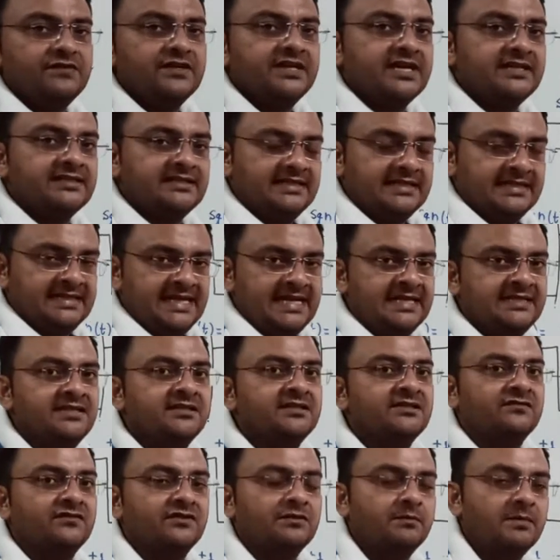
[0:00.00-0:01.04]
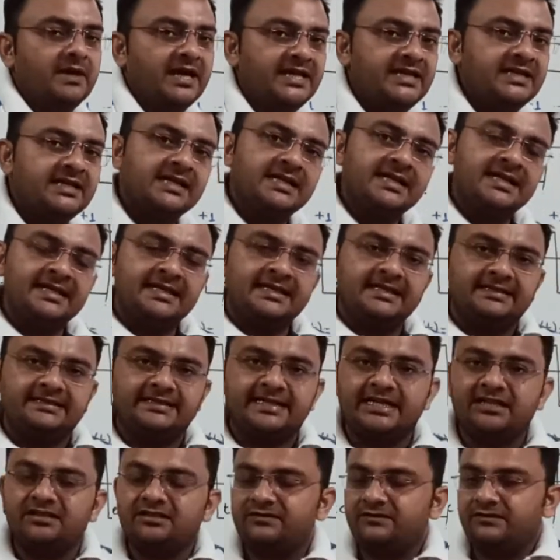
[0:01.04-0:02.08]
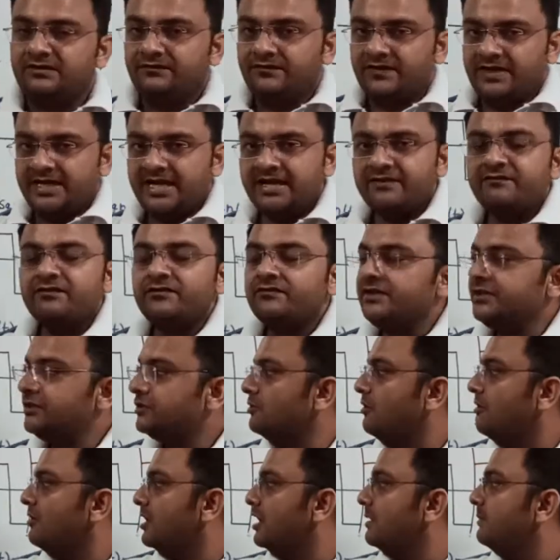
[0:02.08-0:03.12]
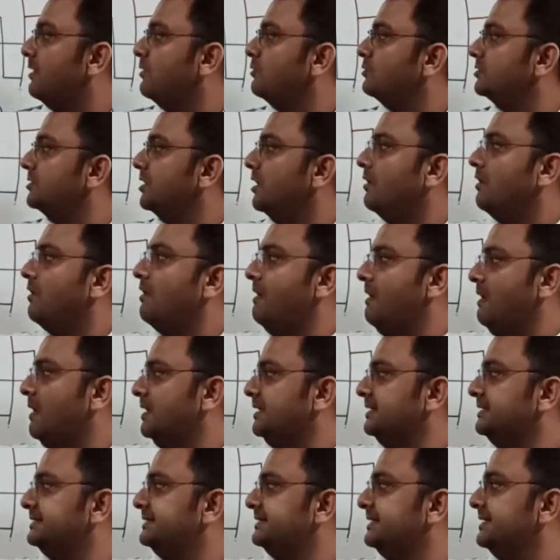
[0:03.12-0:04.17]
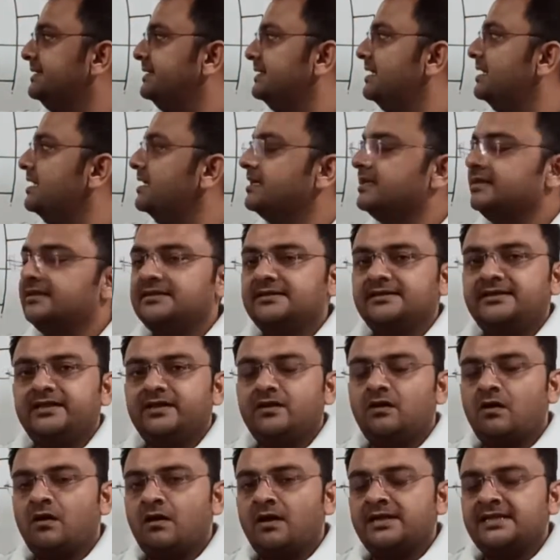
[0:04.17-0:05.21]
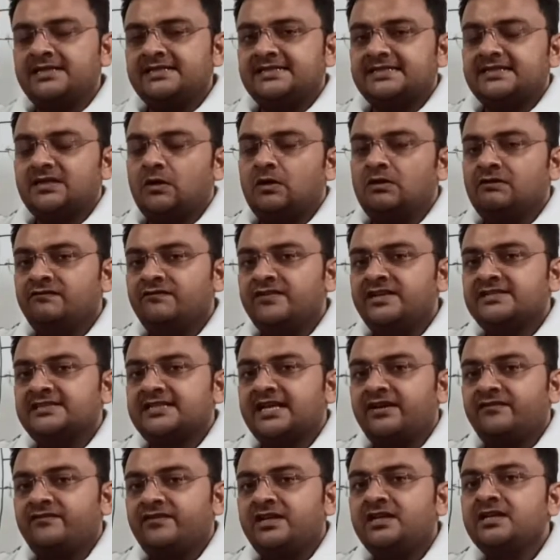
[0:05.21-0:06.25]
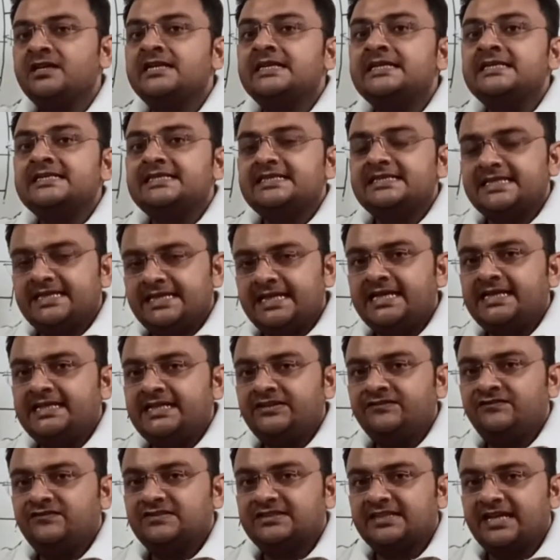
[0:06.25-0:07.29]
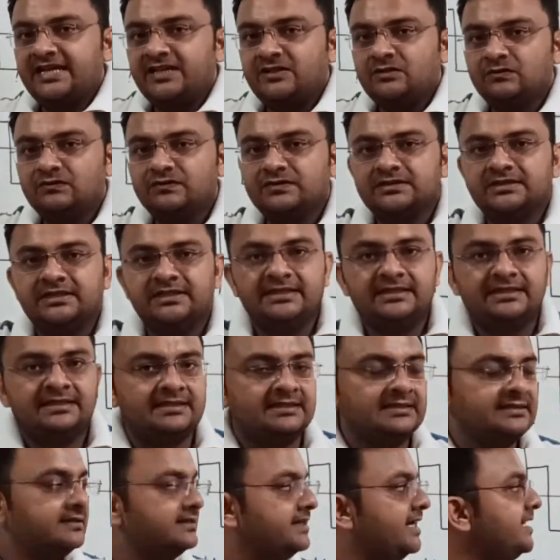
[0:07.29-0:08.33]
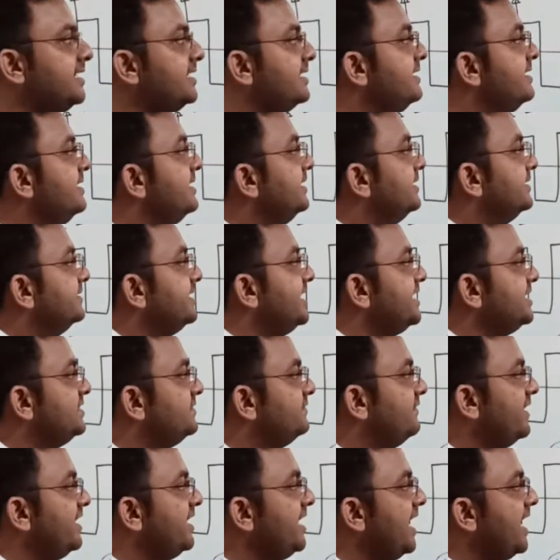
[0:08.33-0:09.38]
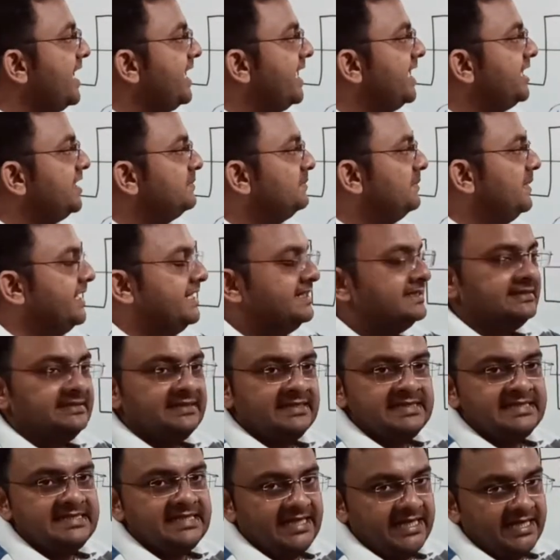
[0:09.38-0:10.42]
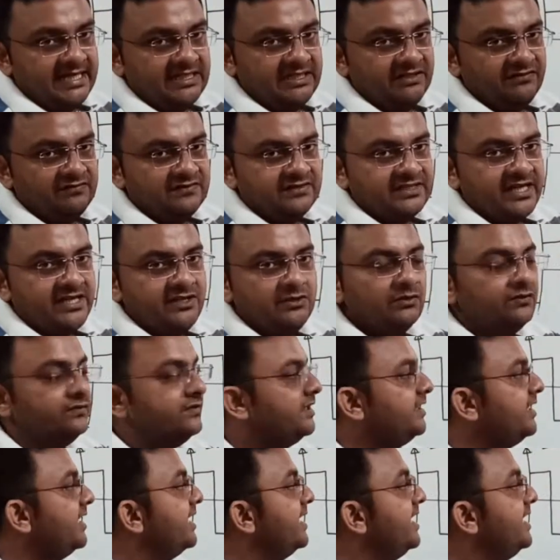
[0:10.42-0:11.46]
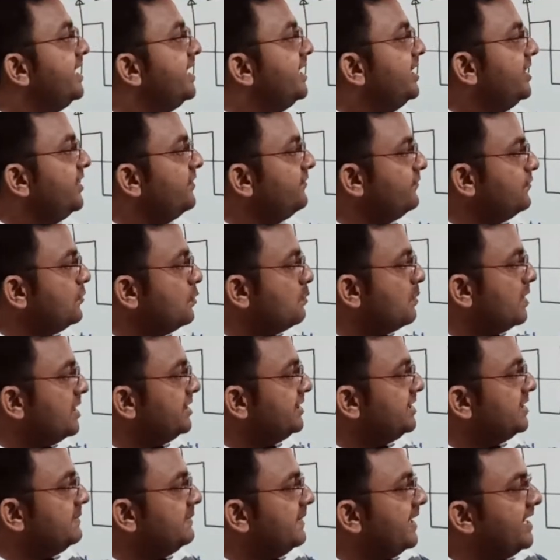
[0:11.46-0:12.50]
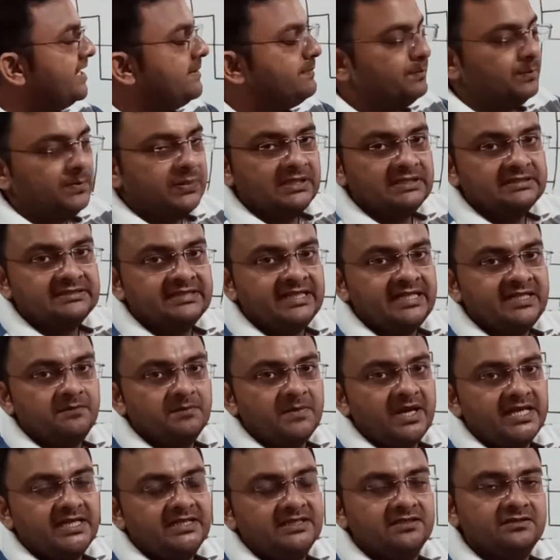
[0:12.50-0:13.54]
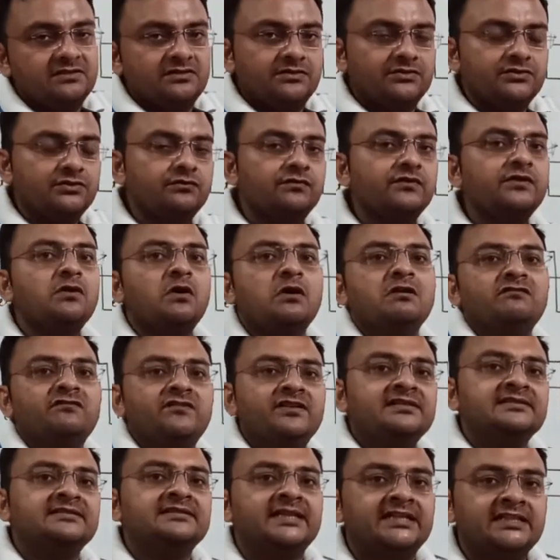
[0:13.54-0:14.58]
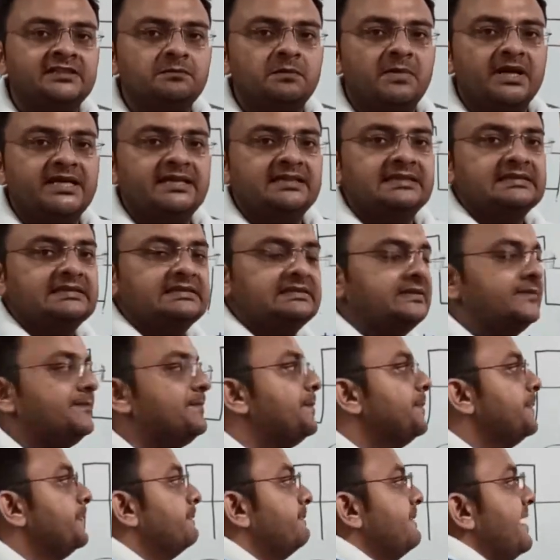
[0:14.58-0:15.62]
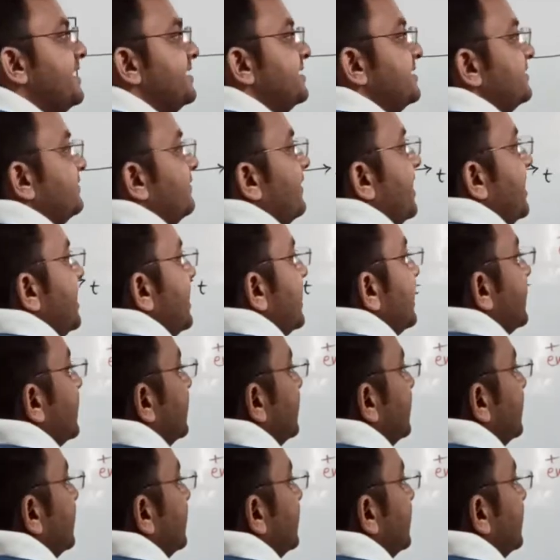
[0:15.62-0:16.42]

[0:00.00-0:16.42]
we can create in our mind, that whenever we talk about the odd signal, the odd is always having negative sign over there, right? That's why I had placed a negative sign over. If you multiply plus and minus, you will always get minus. That's why